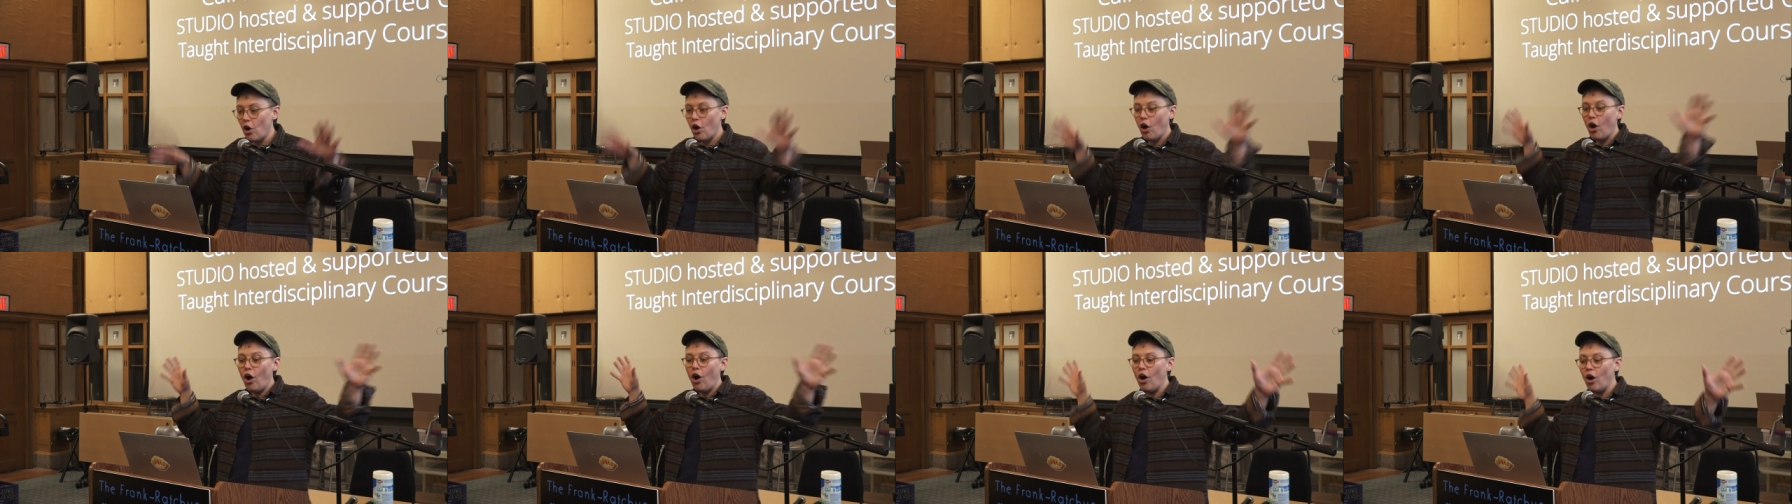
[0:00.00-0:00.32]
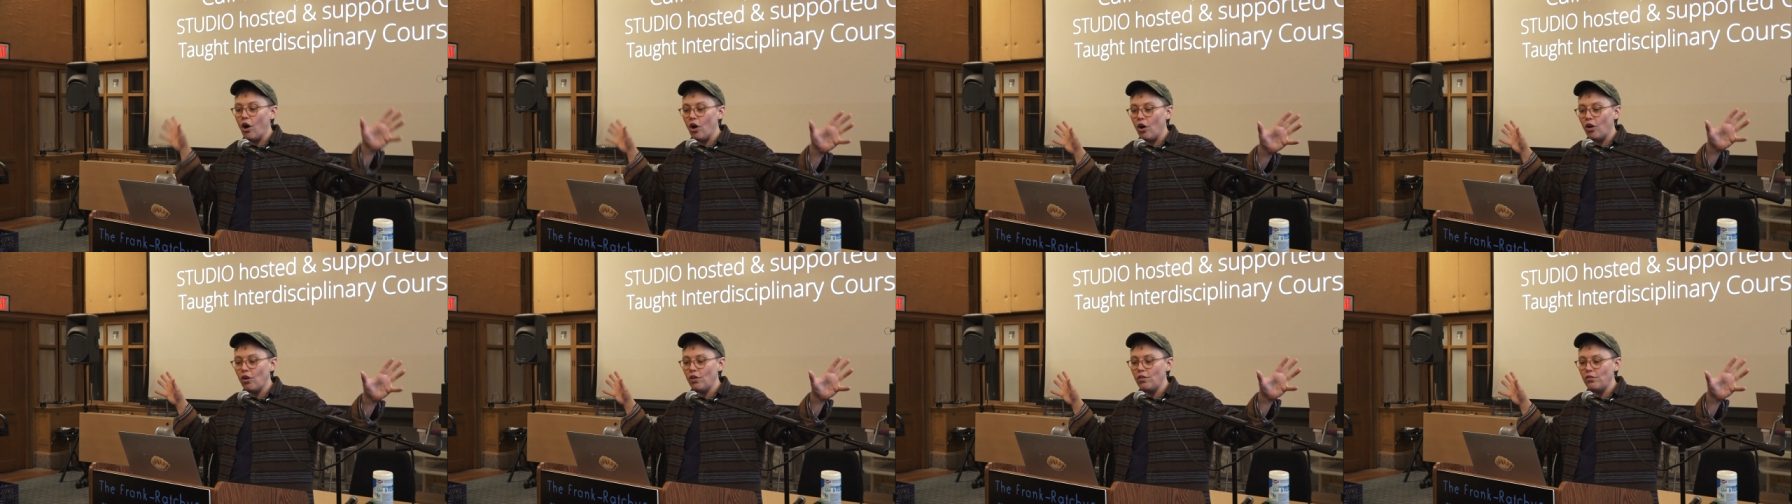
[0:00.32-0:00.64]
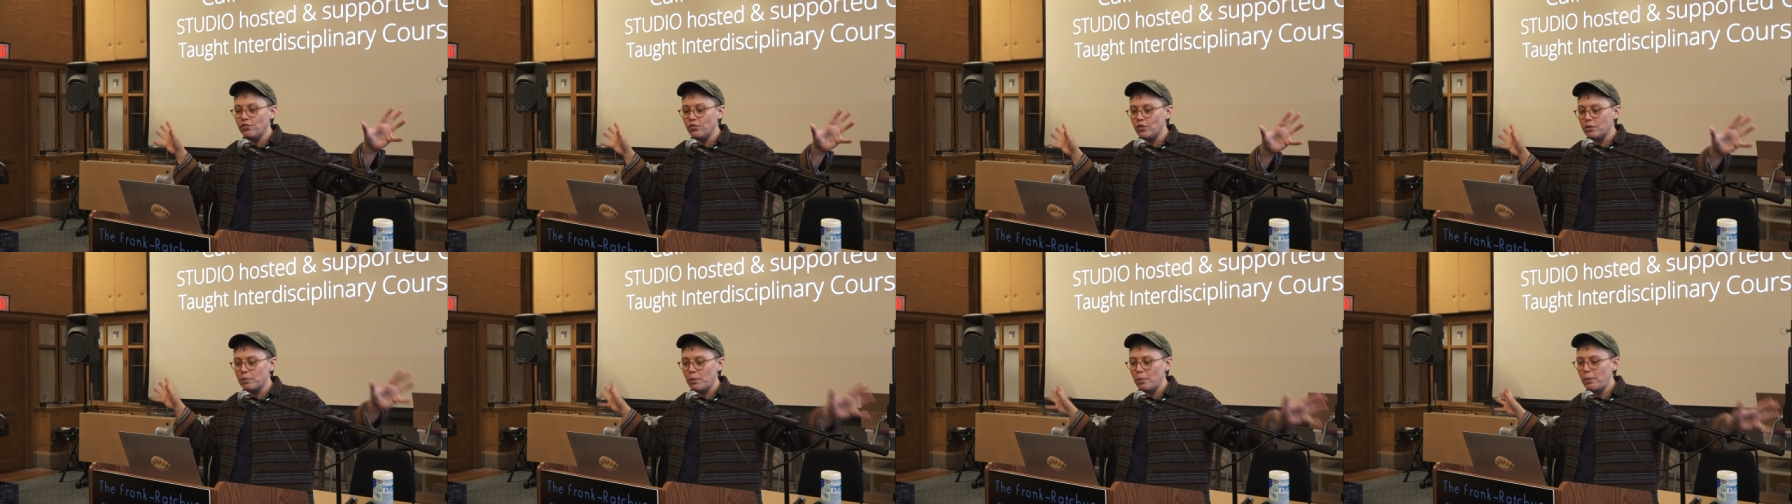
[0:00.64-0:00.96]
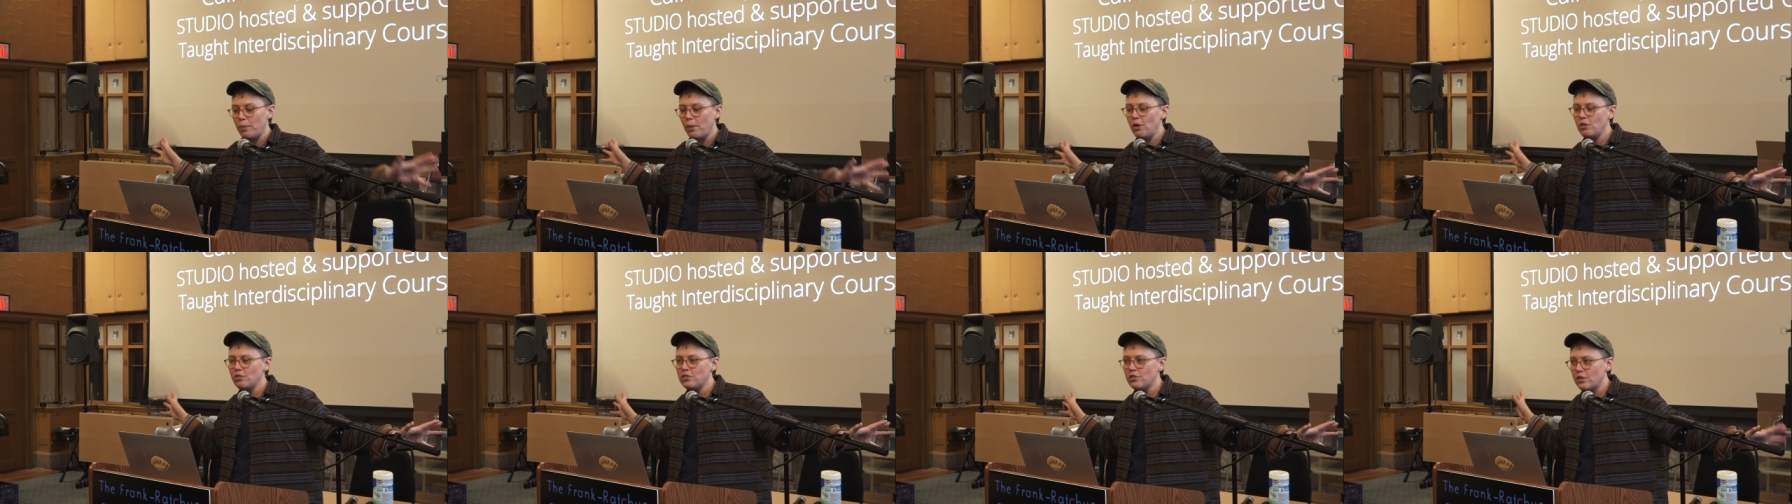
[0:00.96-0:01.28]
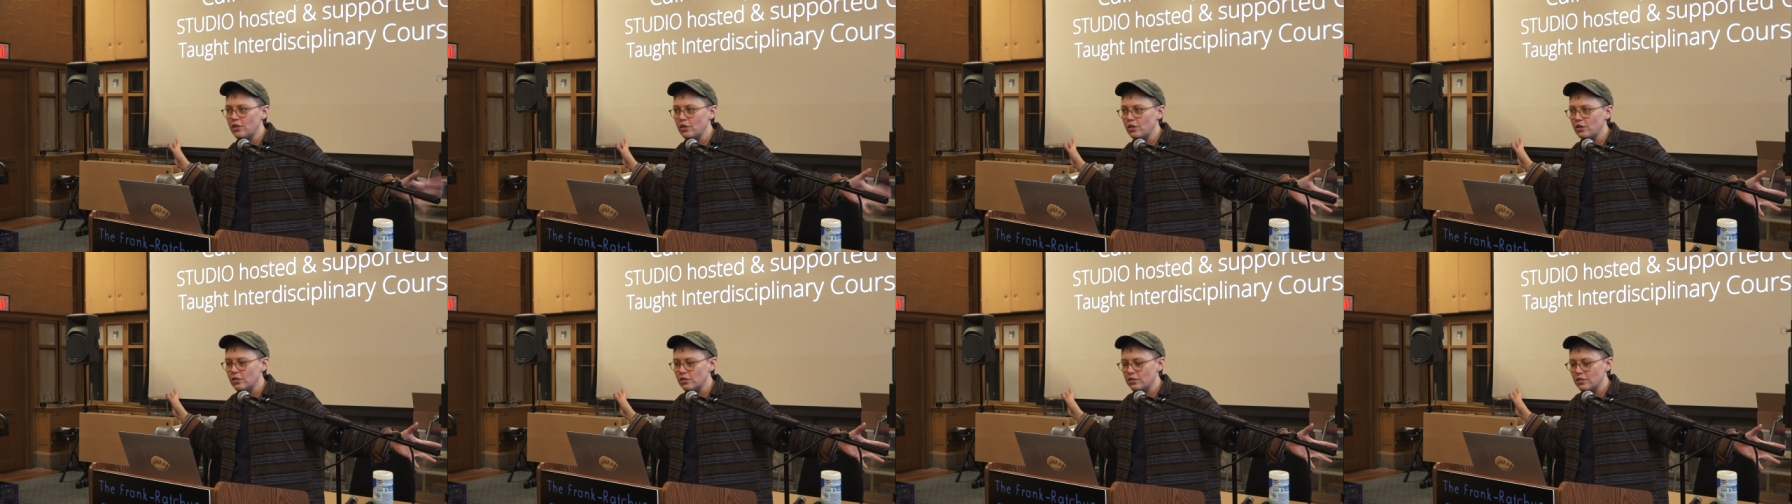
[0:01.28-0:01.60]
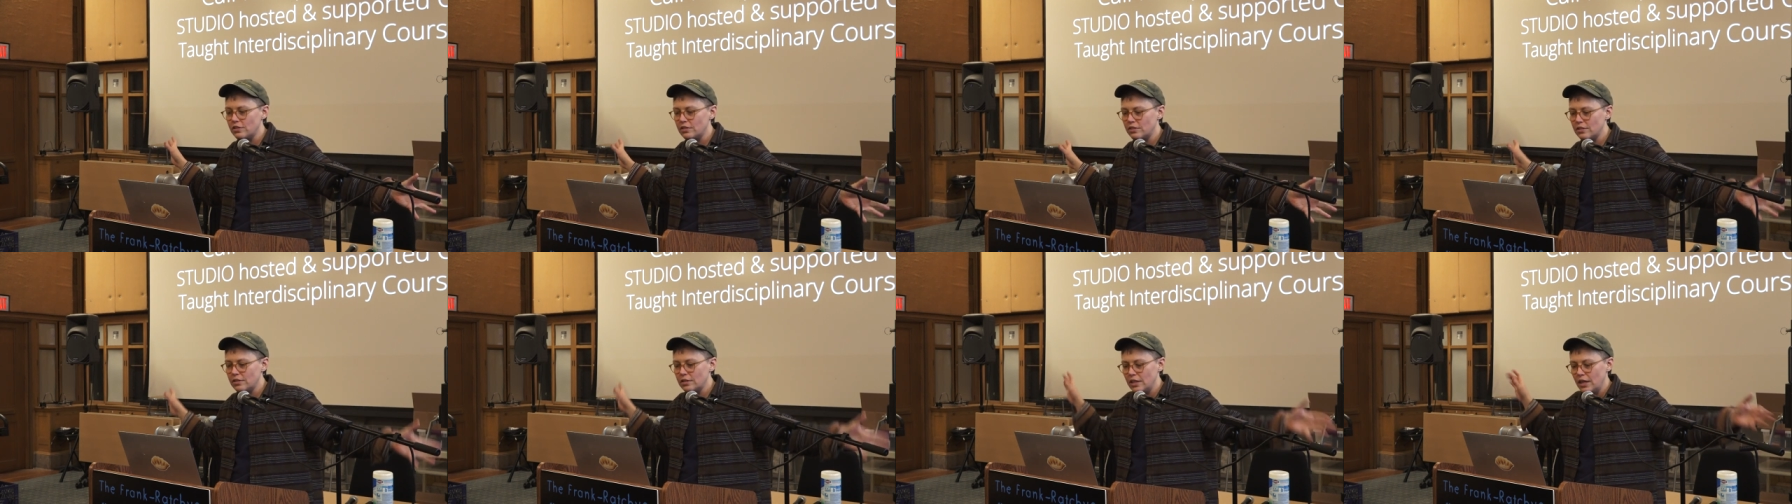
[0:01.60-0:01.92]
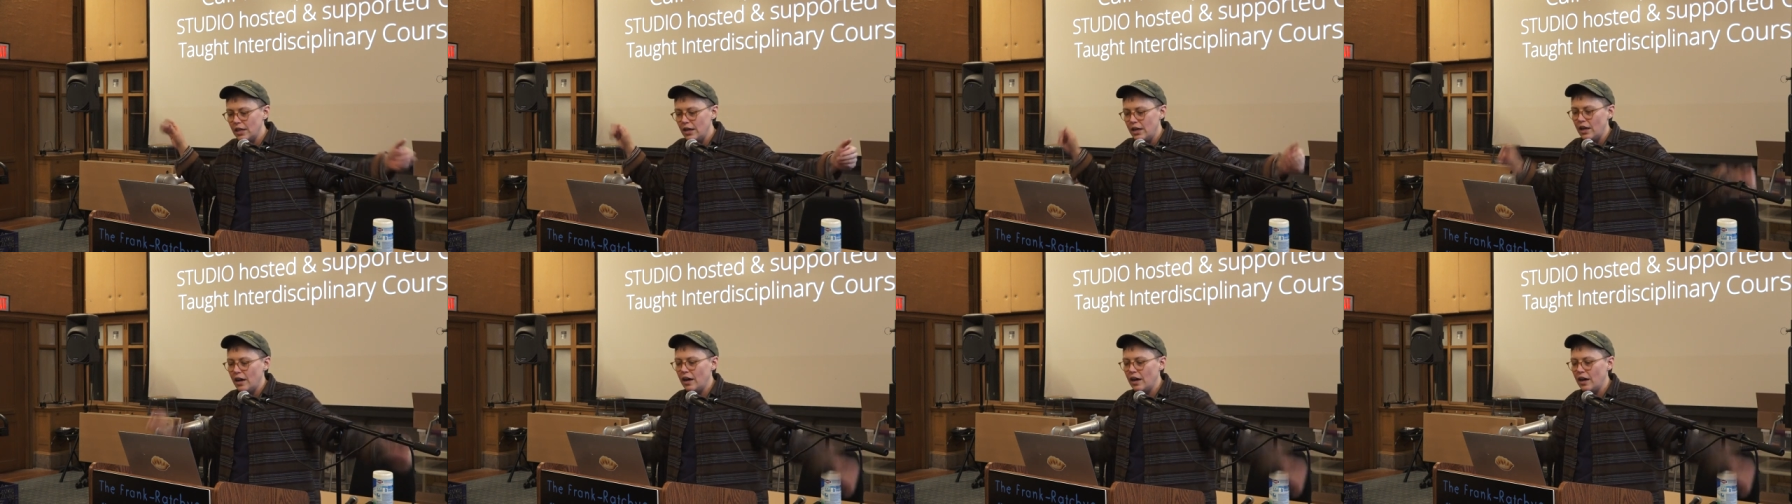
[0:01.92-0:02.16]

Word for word: call for proposals,